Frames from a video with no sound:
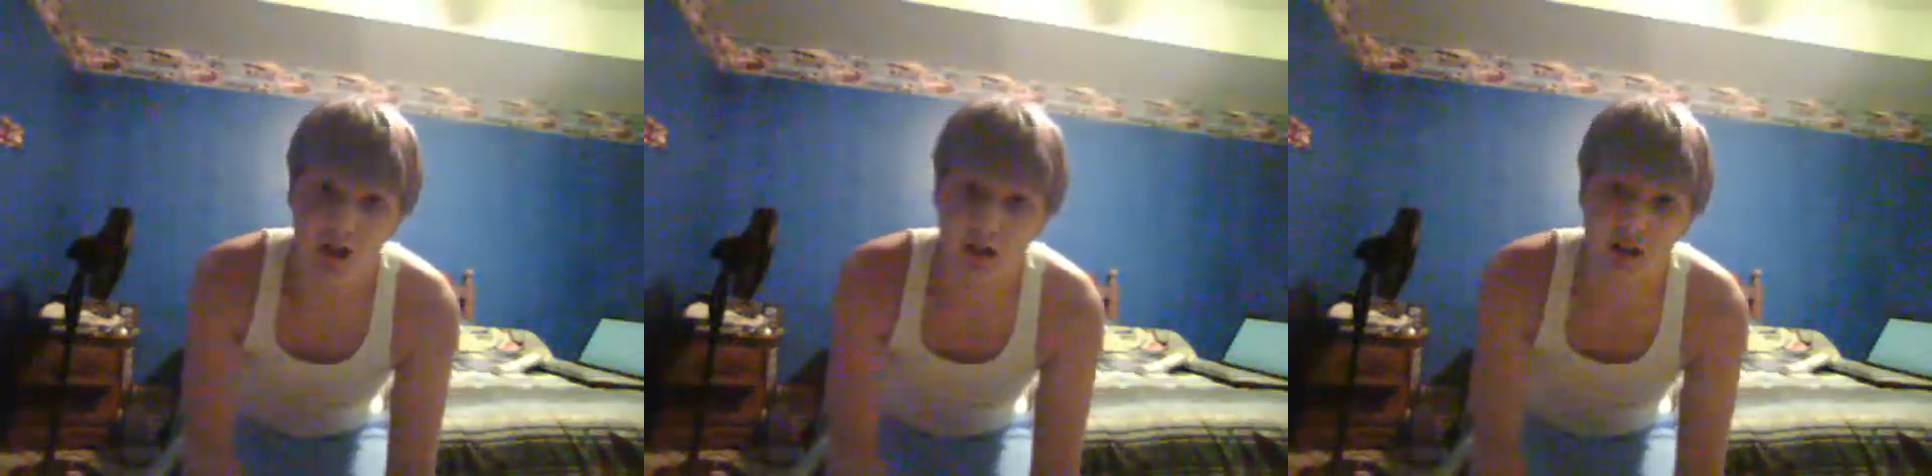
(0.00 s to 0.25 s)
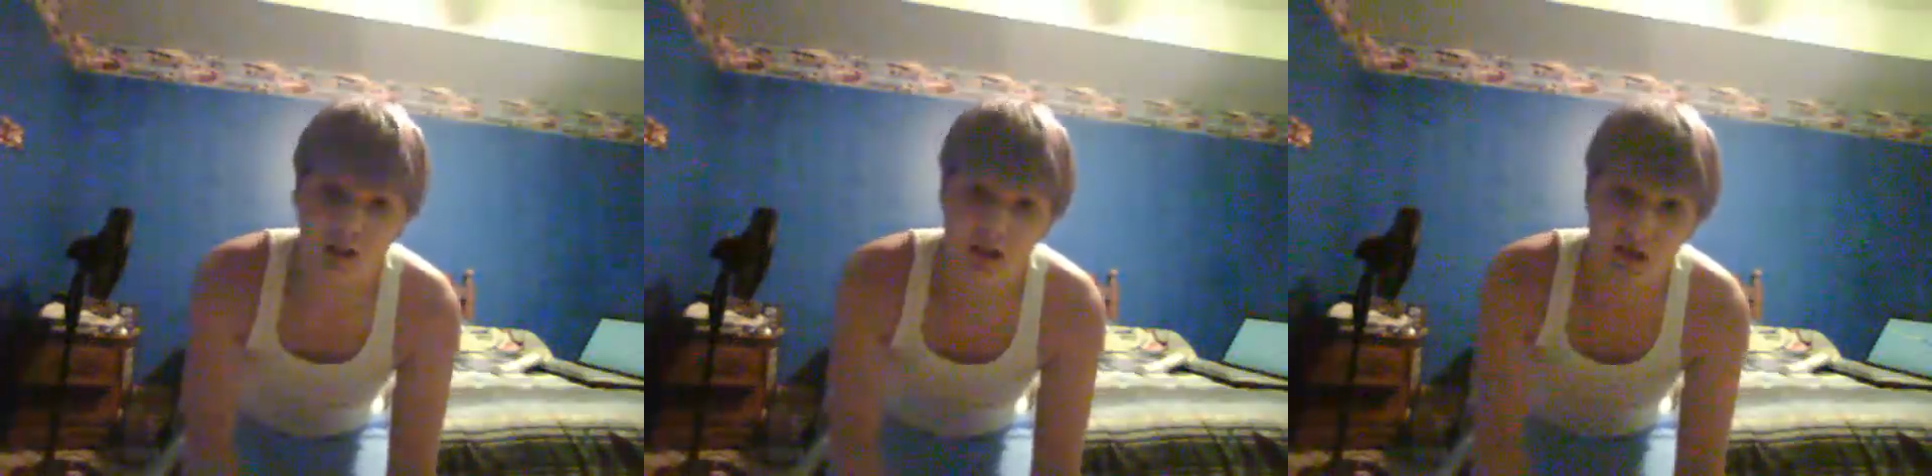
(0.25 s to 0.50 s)

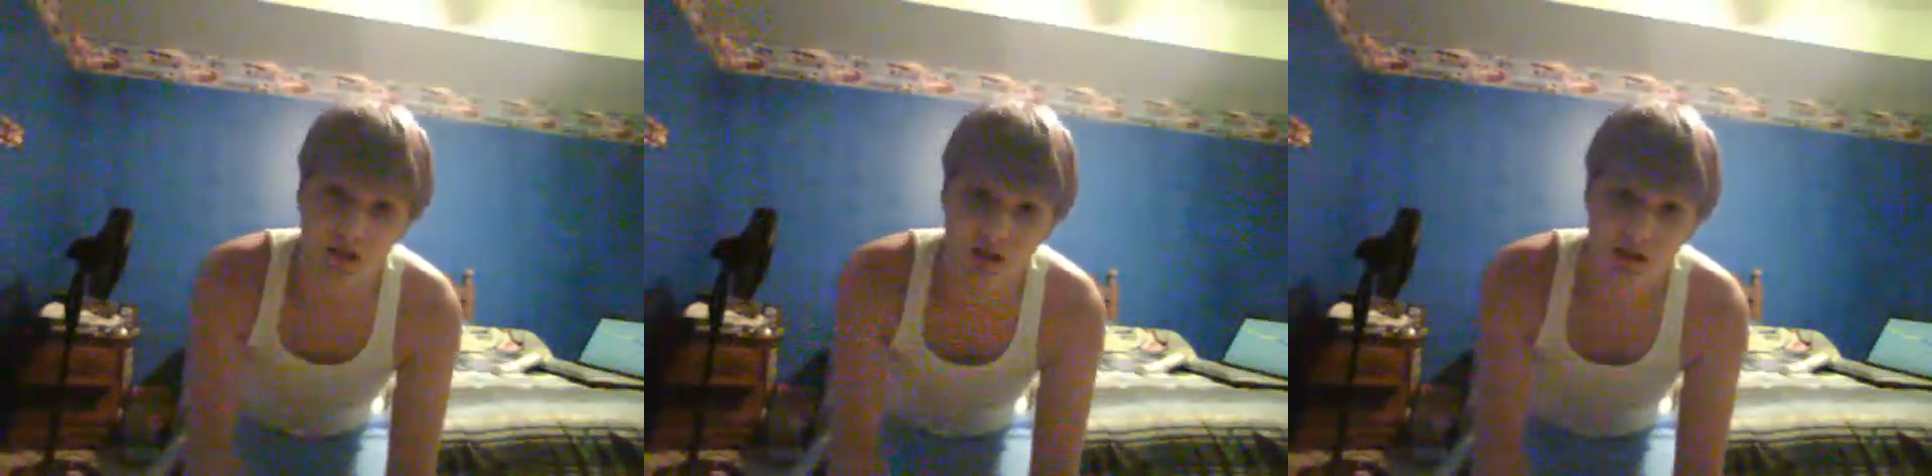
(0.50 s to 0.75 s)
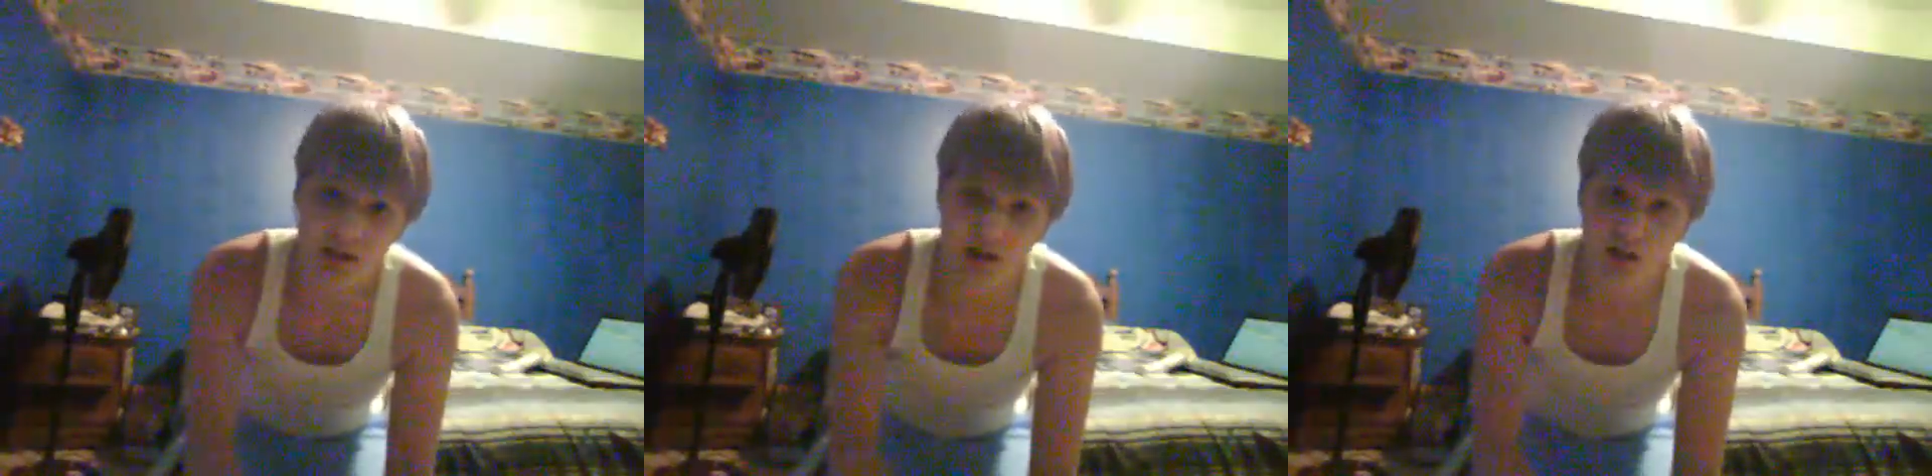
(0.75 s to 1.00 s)
and a lot of
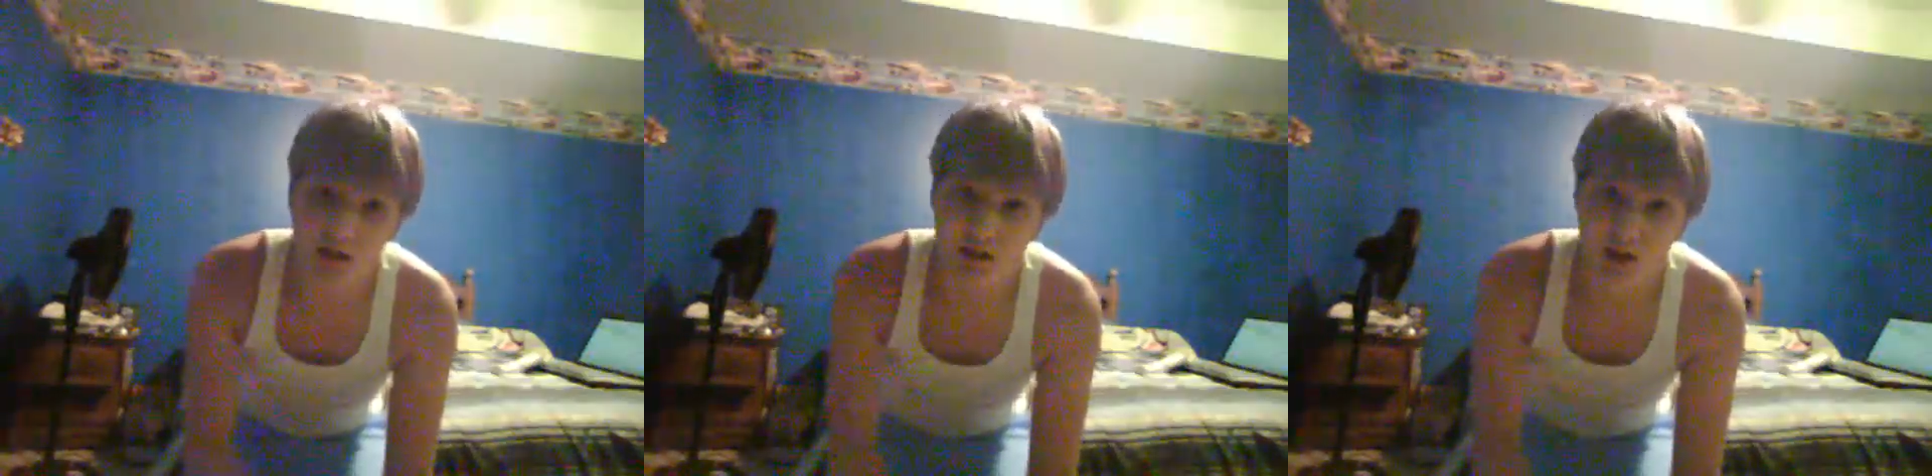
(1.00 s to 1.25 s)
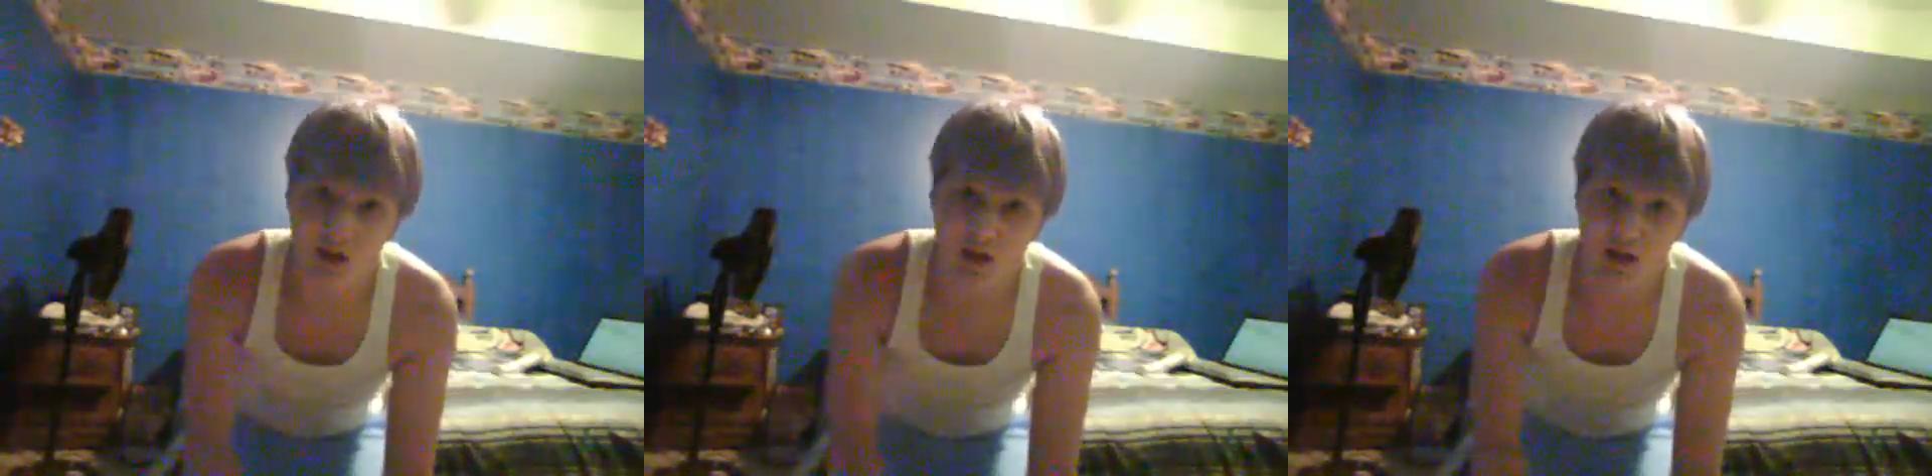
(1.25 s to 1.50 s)
teams that I
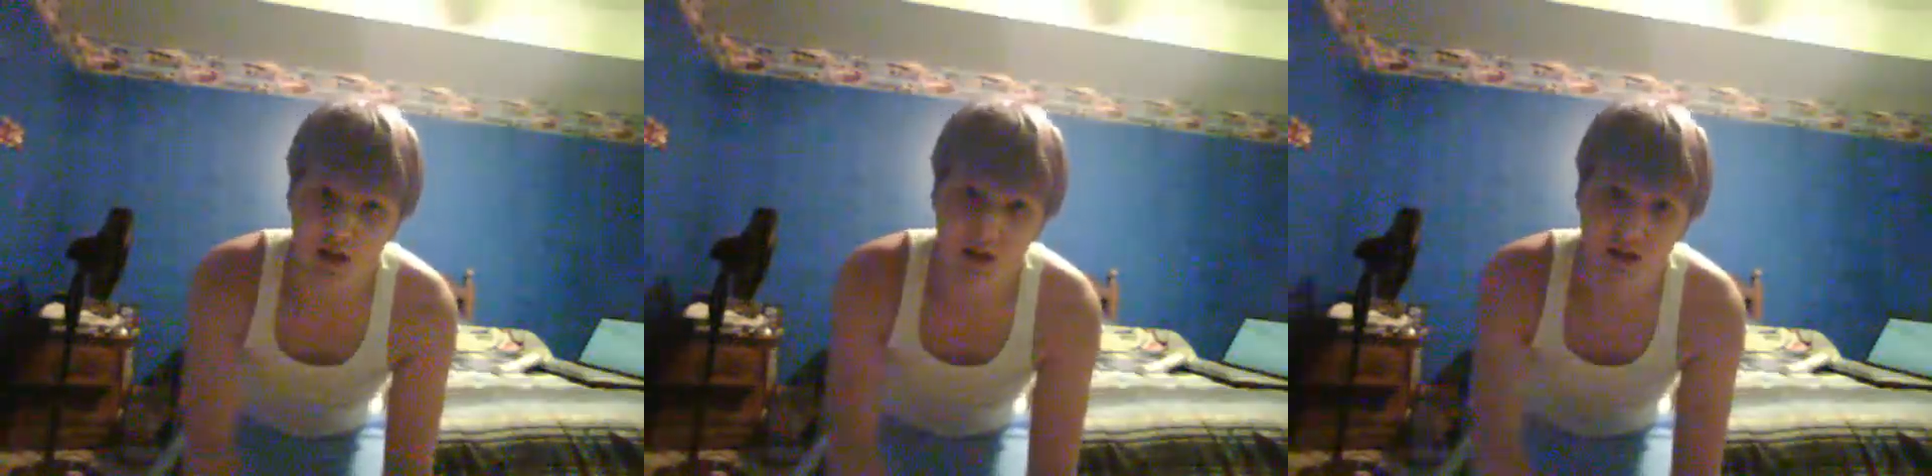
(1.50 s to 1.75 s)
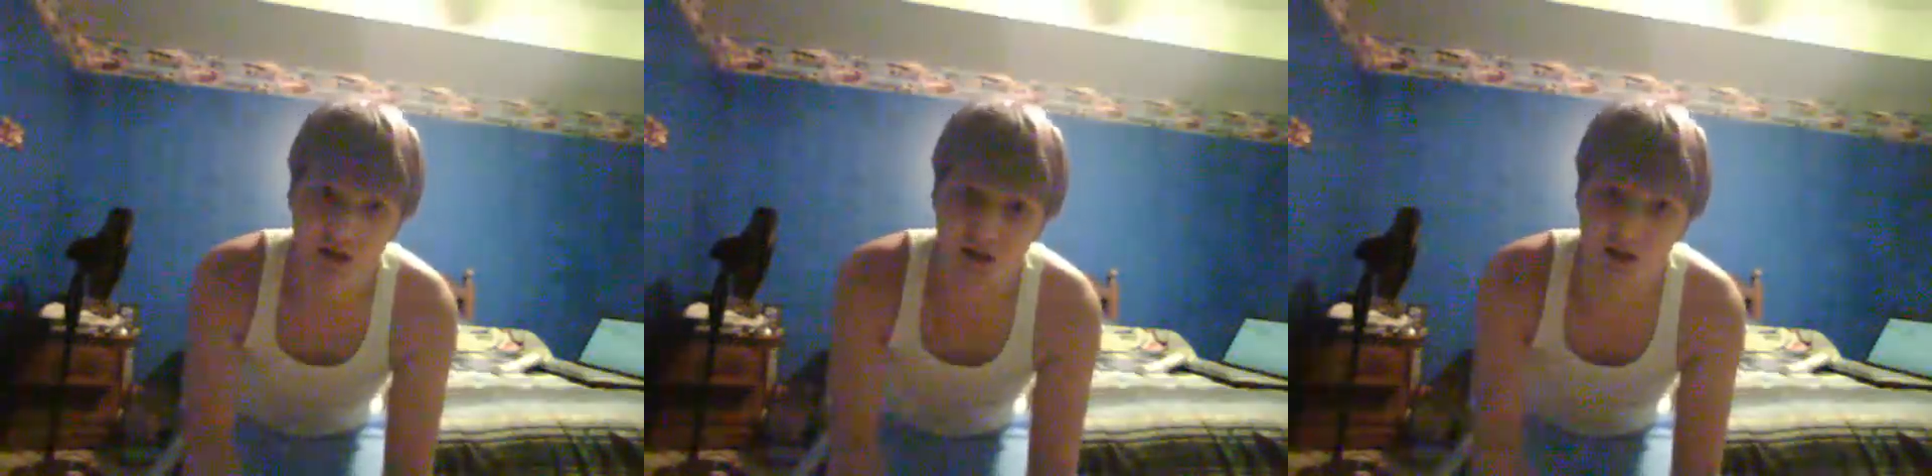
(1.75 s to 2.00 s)
think ain't got
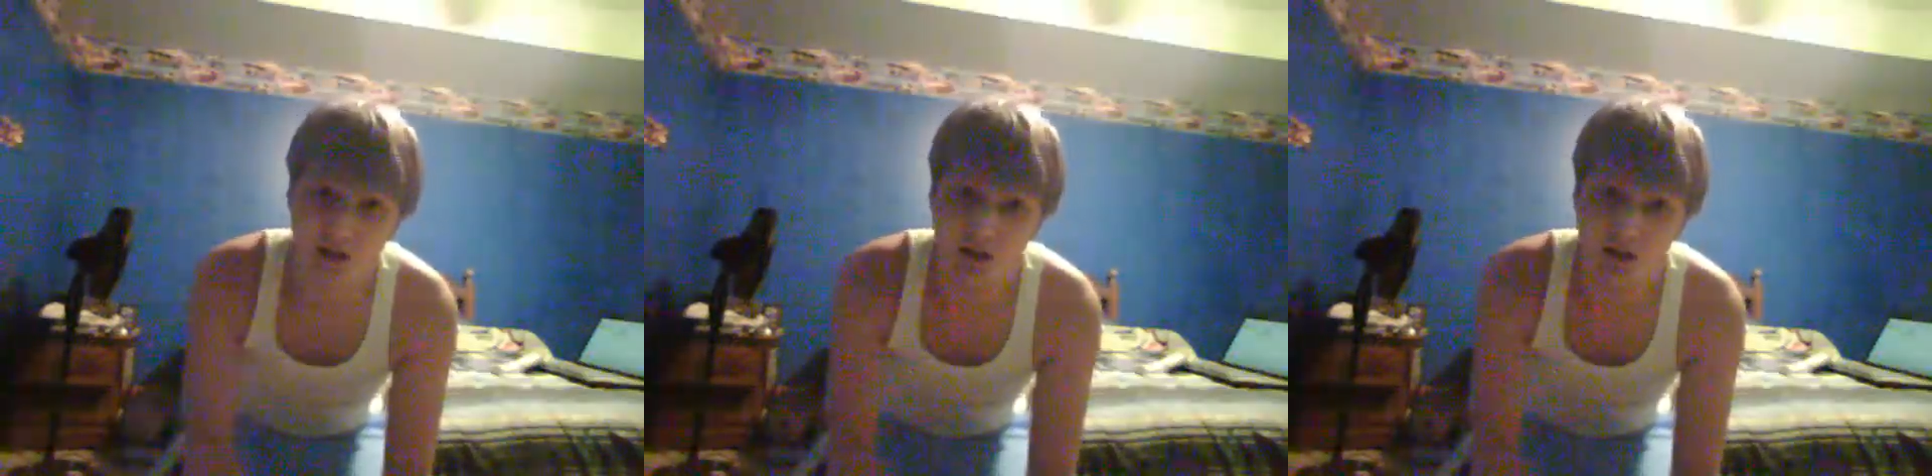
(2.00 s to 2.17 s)
a chance